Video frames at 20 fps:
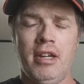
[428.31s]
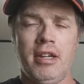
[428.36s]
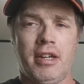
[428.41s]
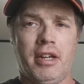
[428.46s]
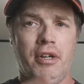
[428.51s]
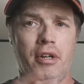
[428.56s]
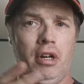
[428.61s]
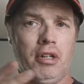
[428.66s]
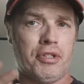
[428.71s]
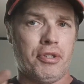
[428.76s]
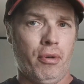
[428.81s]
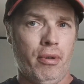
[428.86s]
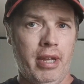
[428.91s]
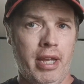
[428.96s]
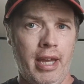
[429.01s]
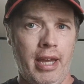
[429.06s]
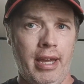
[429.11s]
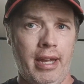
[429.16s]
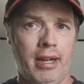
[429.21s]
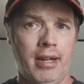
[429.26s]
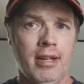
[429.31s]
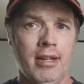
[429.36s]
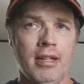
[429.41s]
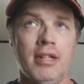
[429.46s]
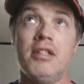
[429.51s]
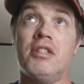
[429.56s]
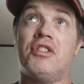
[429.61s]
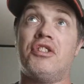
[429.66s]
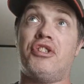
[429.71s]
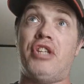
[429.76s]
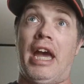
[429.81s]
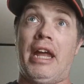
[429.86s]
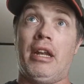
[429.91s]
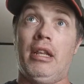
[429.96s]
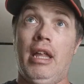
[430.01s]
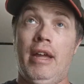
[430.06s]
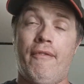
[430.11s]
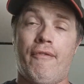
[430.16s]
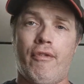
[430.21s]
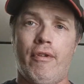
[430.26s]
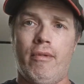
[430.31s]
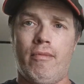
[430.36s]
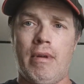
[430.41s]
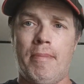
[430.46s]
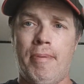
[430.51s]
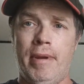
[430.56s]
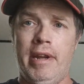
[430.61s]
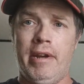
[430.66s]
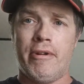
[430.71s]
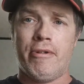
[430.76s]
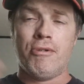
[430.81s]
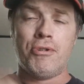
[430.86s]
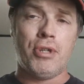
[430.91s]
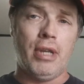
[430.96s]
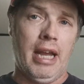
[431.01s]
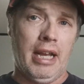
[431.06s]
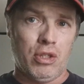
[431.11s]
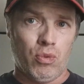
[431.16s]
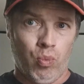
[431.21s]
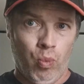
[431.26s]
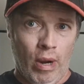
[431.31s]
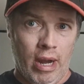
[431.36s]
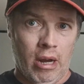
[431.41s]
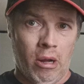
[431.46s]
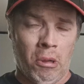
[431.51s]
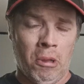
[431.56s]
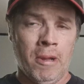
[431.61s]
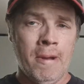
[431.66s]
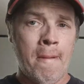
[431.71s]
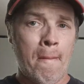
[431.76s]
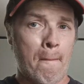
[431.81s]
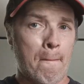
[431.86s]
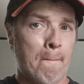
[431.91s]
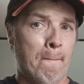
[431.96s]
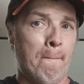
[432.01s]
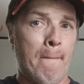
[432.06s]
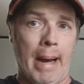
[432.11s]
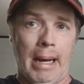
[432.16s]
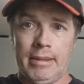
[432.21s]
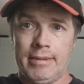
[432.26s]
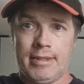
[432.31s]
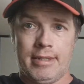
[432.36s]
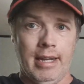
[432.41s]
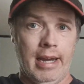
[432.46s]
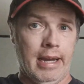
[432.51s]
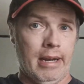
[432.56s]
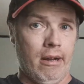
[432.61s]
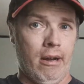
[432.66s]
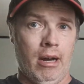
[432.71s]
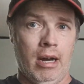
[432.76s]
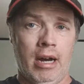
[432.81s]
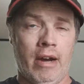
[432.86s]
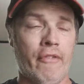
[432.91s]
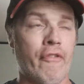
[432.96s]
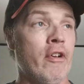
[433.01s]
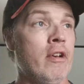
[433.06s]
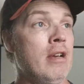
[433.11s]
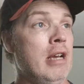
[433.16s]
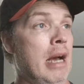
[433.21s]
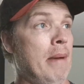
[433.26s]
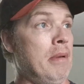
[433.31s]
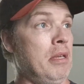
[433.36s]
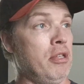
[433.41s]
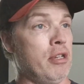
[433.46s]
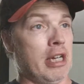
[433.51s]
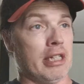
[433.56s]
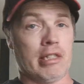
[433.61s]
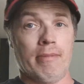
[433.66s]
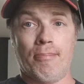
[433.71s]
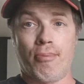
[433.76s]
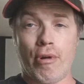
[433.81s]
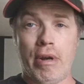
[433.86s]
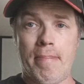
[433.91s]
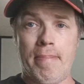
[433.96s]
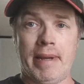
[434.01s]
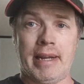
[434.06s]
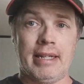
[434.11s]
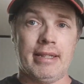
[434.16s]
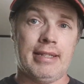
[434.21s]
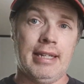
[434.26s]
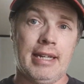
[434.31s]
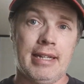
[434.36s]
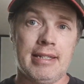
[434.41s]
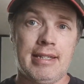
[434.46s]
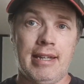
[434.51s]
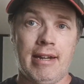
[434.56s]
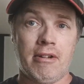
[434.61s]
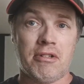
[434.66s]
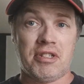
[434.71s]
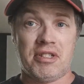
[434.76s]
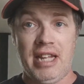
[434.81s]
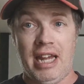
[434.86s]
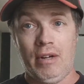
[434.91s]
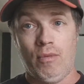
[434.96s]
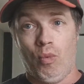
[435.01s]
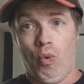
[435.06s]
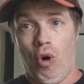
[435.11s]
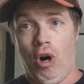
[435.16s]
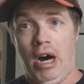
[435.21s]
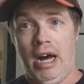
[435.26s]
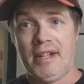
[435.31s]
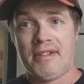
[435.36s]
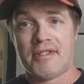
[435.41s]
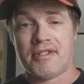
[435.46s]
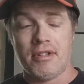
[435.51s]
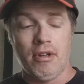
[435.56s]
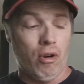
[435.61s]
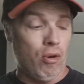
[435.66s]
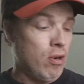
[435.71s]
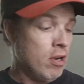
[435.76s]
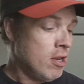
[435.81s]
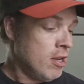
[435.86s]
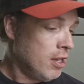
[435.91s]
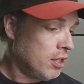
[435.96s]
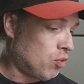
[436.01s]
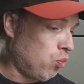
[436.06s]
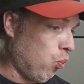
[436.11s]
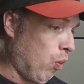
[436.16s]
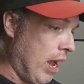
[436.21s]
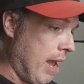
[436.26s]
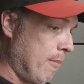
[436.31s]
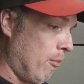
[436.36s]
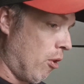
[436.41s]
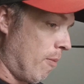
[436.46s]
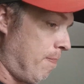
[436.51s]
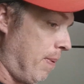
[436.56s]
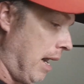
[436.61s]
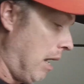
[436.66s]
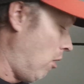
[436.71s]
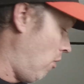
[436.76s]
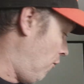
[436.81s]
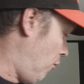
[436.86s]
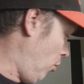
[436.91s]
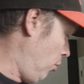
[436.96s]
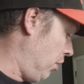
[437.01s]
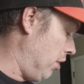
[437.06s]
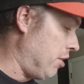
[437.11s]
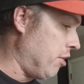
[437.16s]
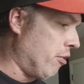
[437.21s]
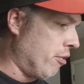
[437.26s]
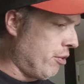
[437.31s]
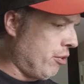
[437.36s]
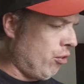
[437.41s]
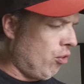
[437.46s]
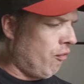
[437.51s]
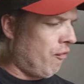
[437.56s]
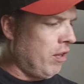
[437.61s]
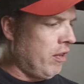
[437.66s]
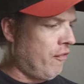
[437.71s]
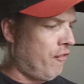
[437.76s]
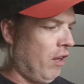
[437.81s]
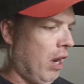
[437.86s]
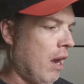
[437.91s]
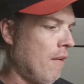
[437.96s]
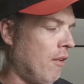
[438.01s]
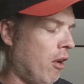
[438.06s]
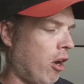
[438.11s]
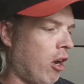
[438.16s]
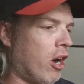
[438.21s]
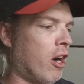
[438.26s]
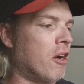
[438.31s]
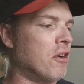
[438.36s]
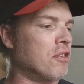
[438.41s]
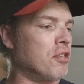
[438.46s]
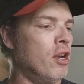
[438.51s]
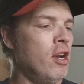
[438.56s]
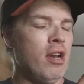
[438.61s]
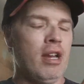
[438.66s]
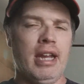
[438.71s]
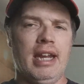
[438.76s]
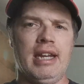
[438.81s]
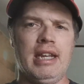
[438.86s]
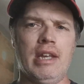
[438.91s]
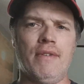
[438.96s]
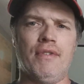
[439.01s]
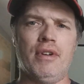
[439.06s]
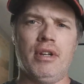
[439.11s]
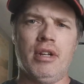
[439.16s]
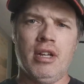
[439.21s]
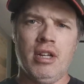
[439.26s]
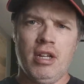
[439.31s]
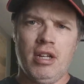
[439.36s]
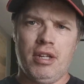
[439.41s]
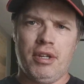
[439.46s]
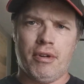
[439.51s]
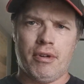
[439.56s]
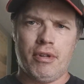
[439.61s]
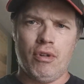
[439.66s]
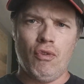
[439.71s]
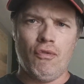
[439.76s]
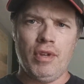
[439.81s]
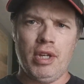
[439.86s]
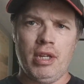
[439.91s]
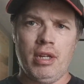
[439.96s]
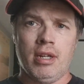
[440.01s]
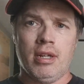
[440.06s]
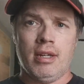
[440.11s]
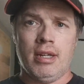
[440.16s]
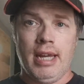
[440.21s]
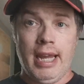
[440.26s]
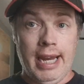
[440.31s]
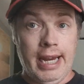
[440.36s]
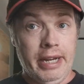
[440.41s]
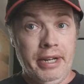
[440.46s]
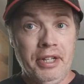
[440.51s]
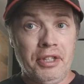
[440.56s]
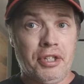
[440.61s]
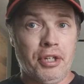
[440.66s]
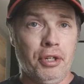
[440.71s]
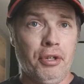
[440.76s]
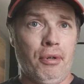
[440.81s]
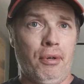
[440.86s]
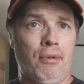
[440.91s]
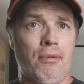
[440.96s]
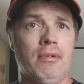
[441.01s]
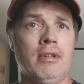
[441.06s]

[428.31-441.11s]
Can also hit satellite repeaters as well, bounce that off. I mean, you got some pretty big antennas here. It's 10 watts, so it's way more powerful than your UV5Rs and even your UV82.